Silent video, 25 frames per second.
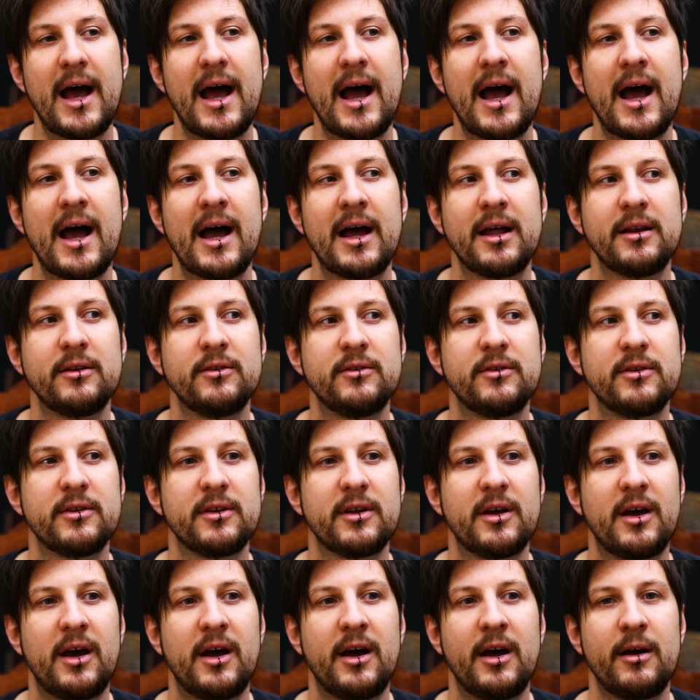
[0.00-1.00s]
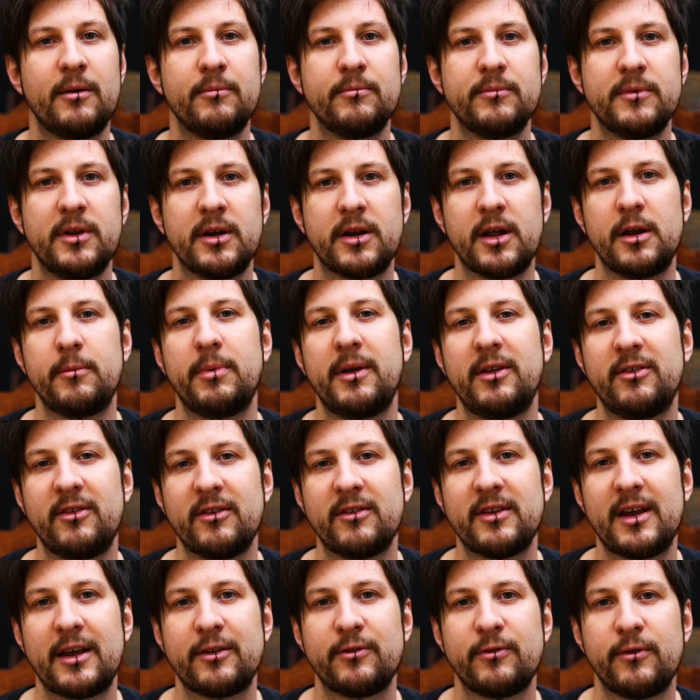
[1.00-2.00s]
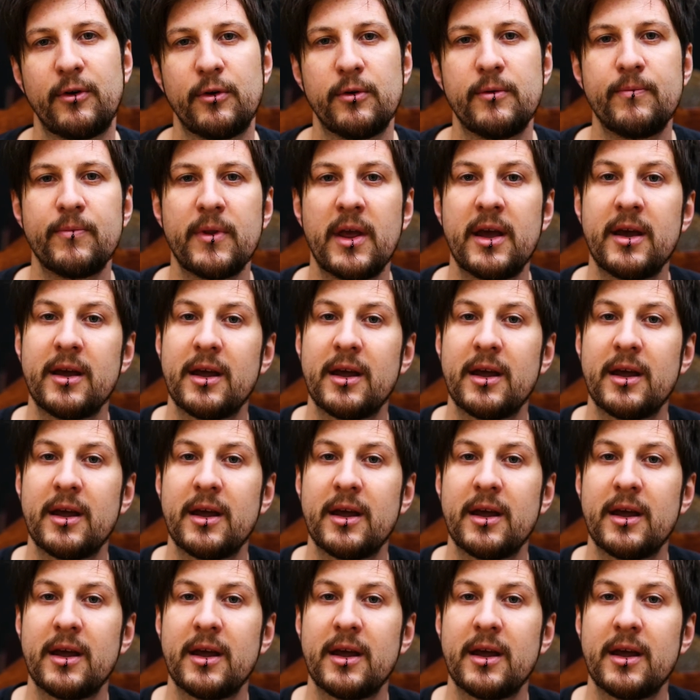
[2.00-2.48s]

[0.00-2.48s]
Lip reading: and you're going to be successful.